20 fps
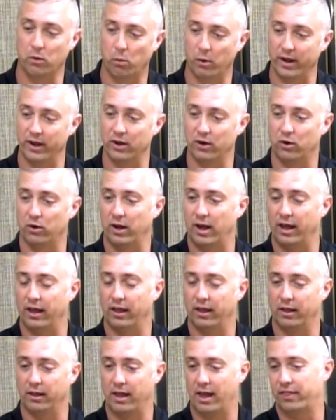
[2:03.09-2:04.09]
well.
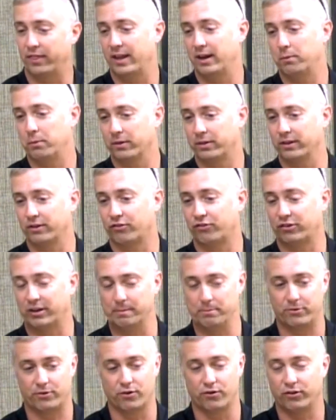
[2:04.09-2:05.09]
Uh, I think with this
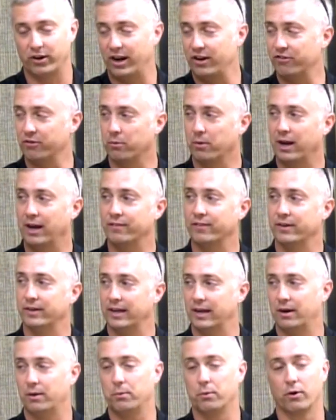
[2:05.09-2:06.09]
temperature change that we're having
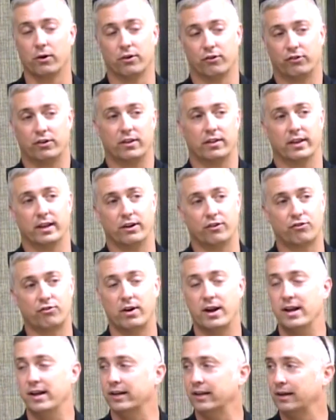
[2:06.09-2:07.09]
now, we're going to see things
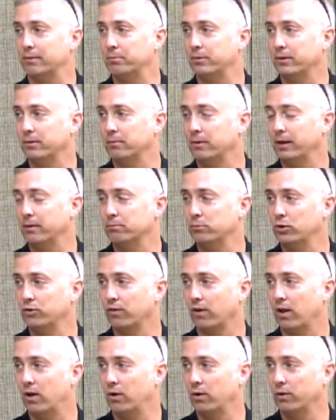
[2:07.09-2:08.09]
straighten up and, and move
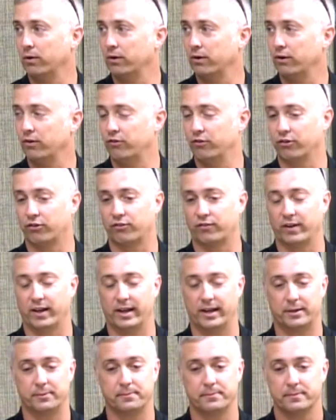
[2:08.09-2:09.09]
along just
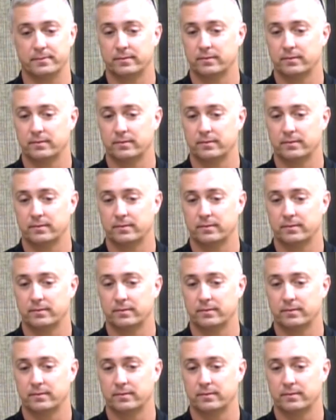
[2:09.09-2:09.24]
fine.